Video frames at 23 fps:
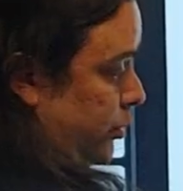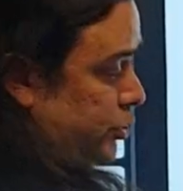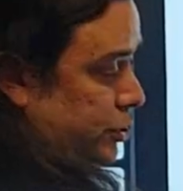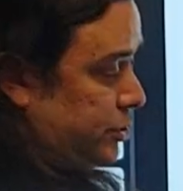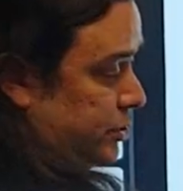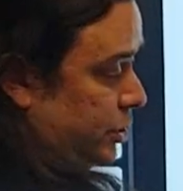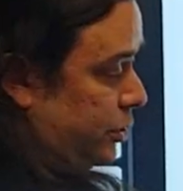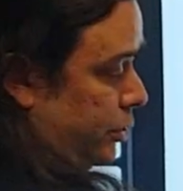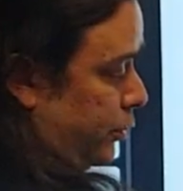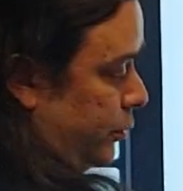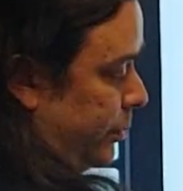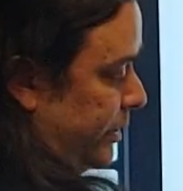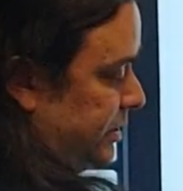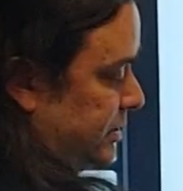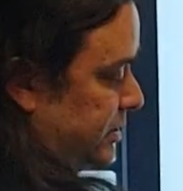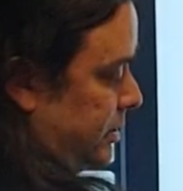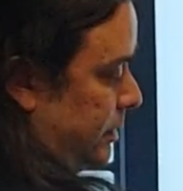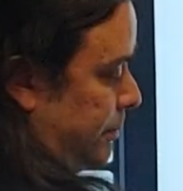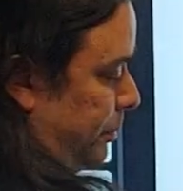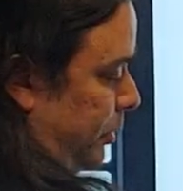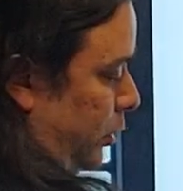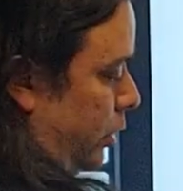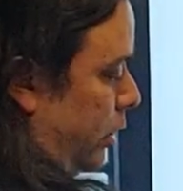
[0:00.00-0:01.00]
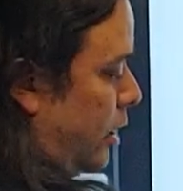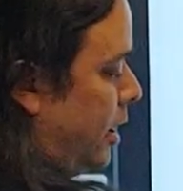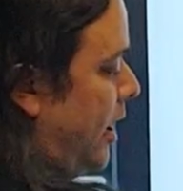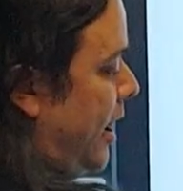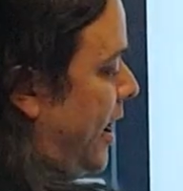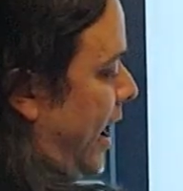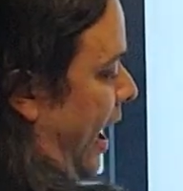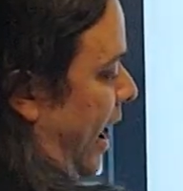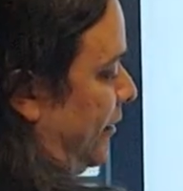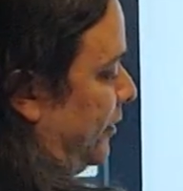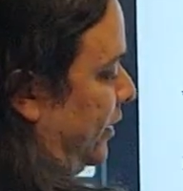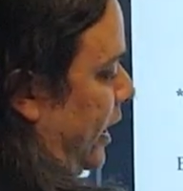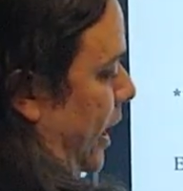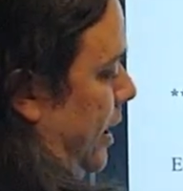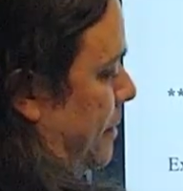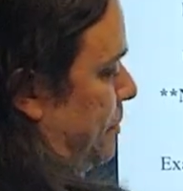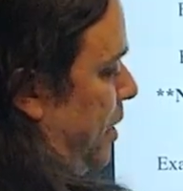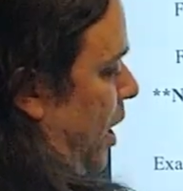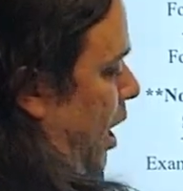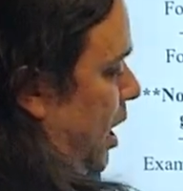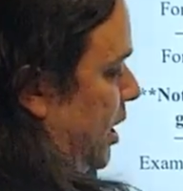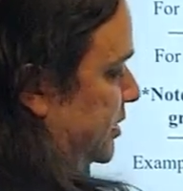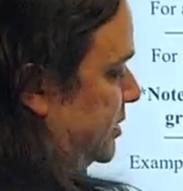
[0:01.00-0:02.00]
which is a little bit simpler. Having a
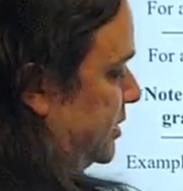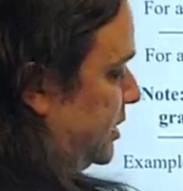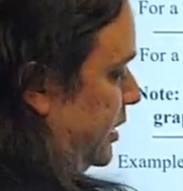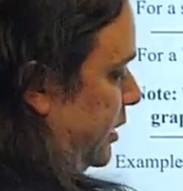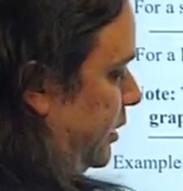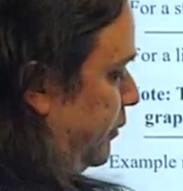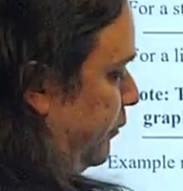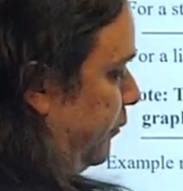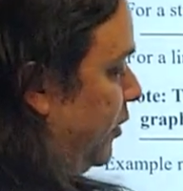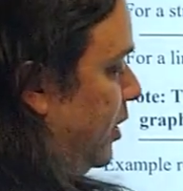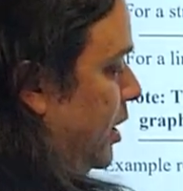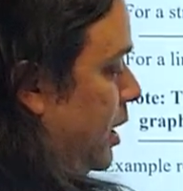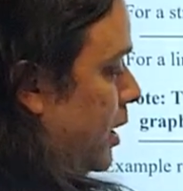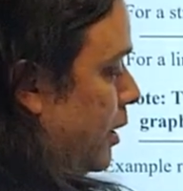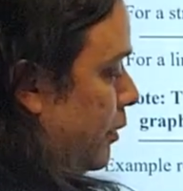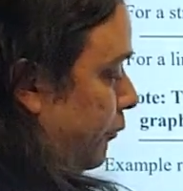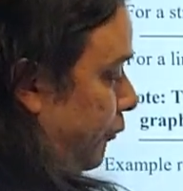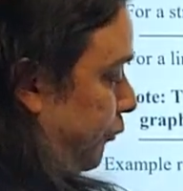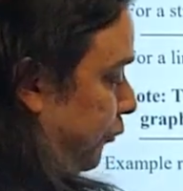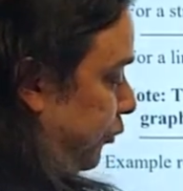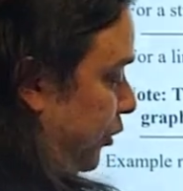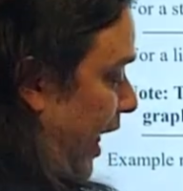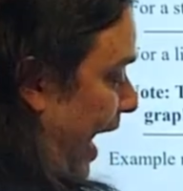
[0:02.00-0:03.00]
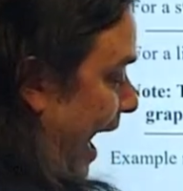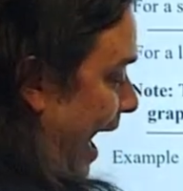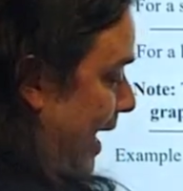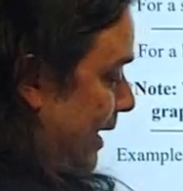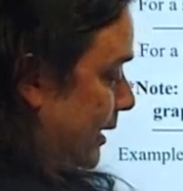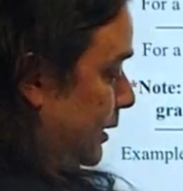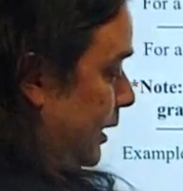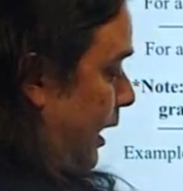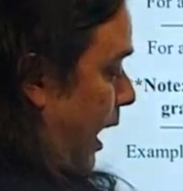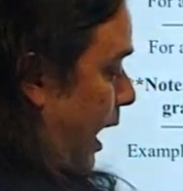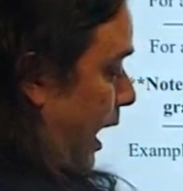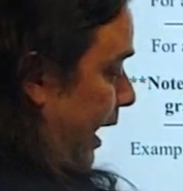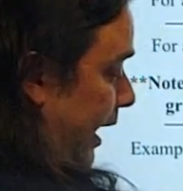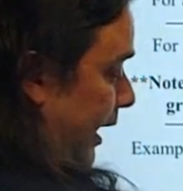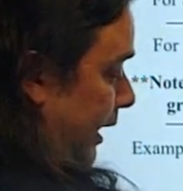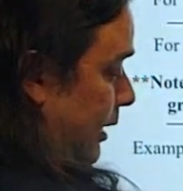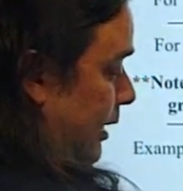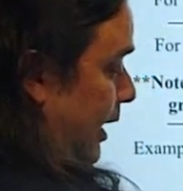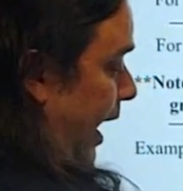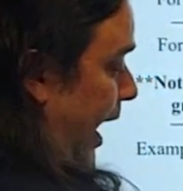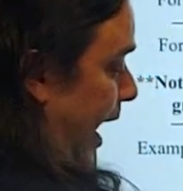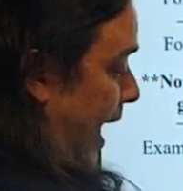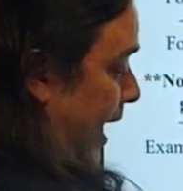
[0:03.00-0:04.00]
positive flat
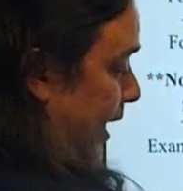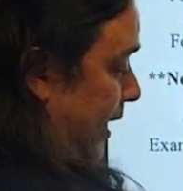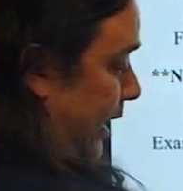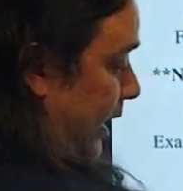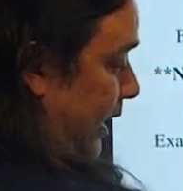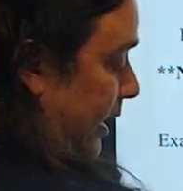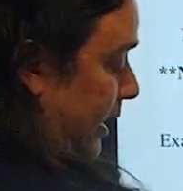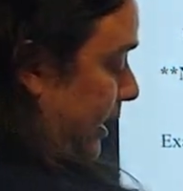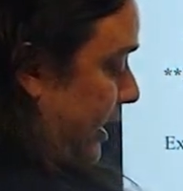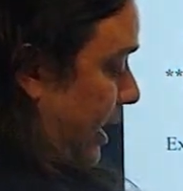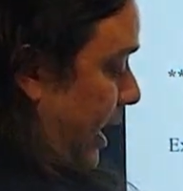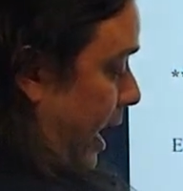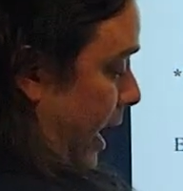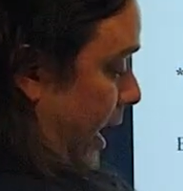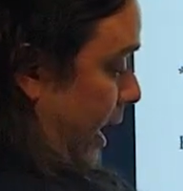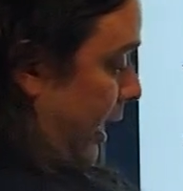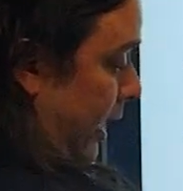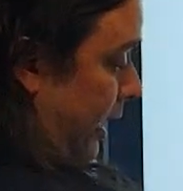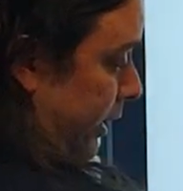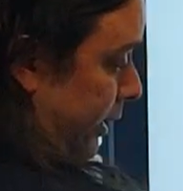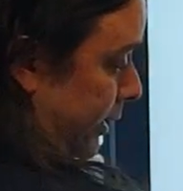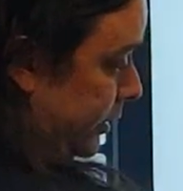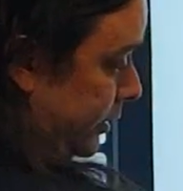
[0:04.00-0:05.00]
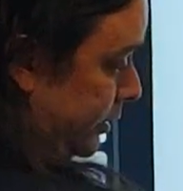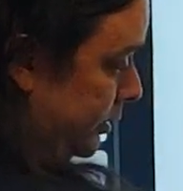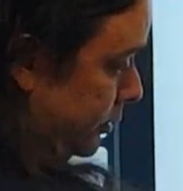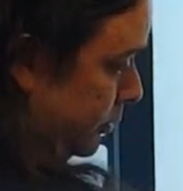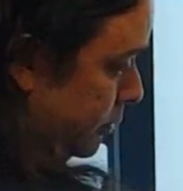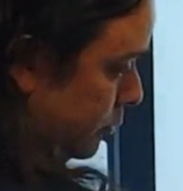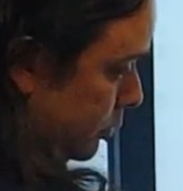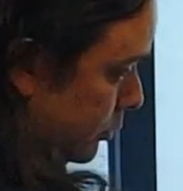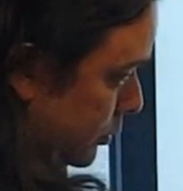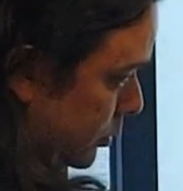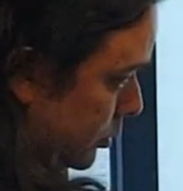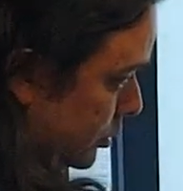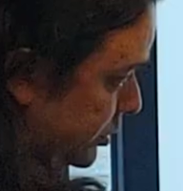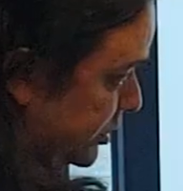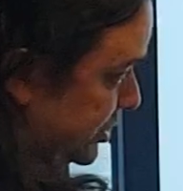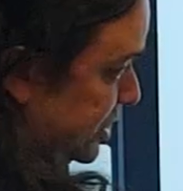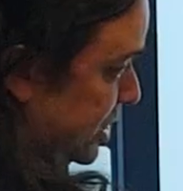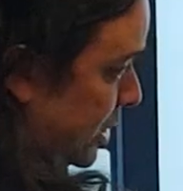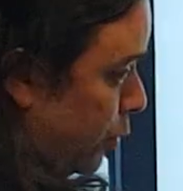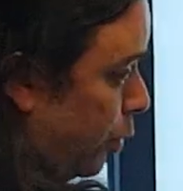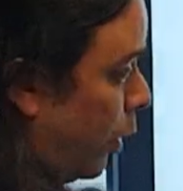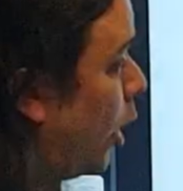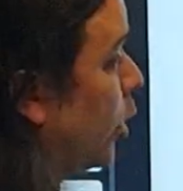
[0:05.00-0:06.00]
line at a
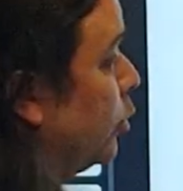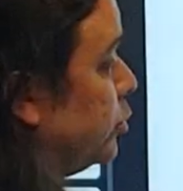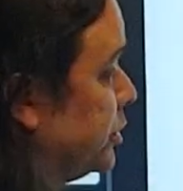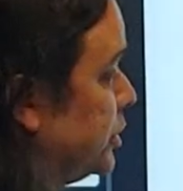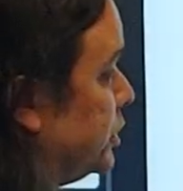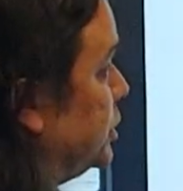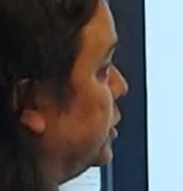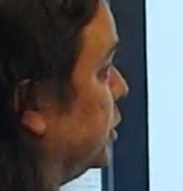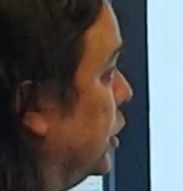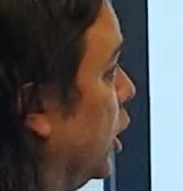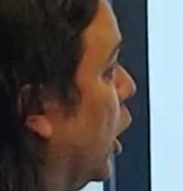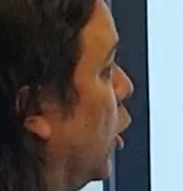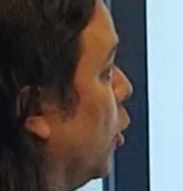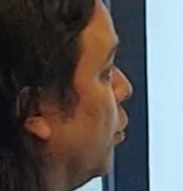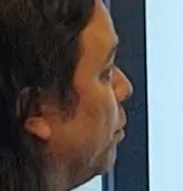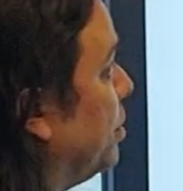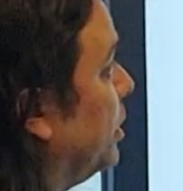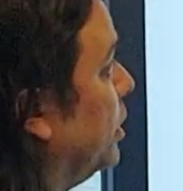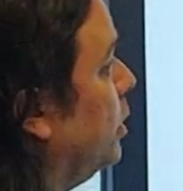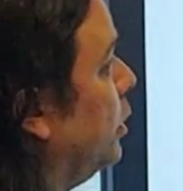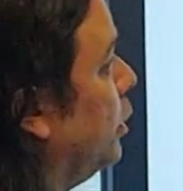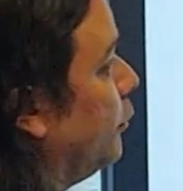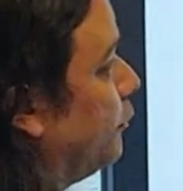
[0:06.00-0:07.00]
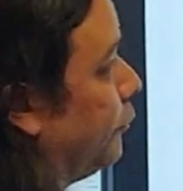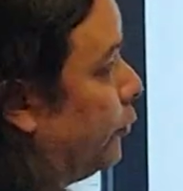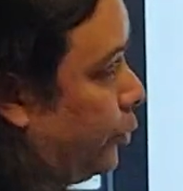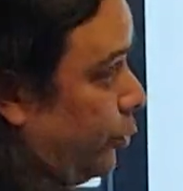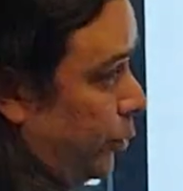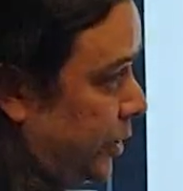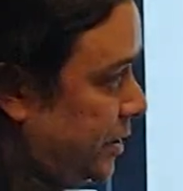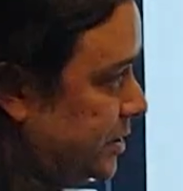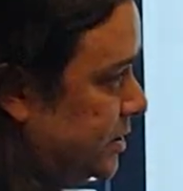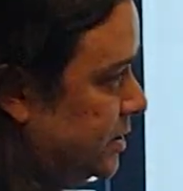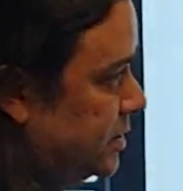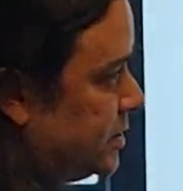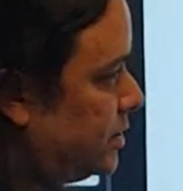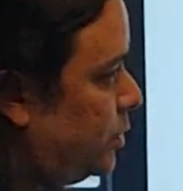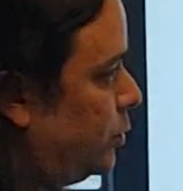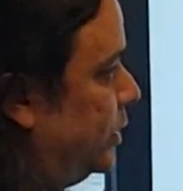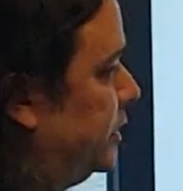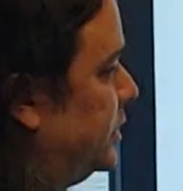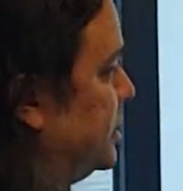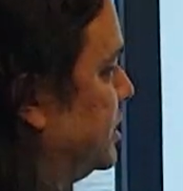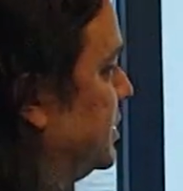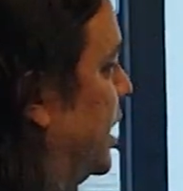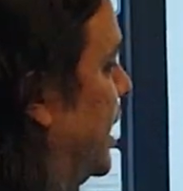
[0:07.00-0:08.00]
0 slope for the reasons that
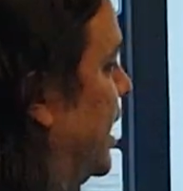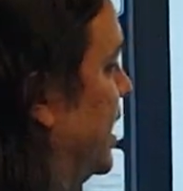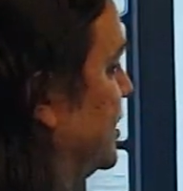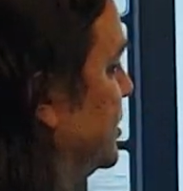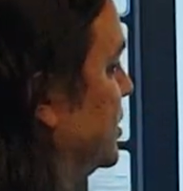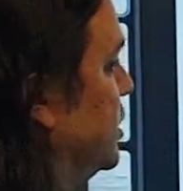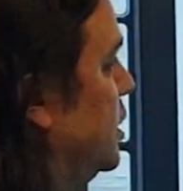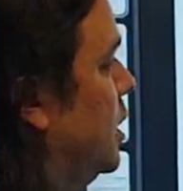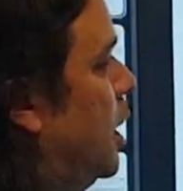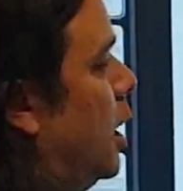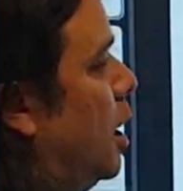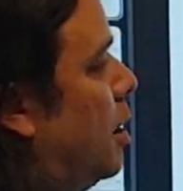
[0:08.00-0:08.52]
we discussed.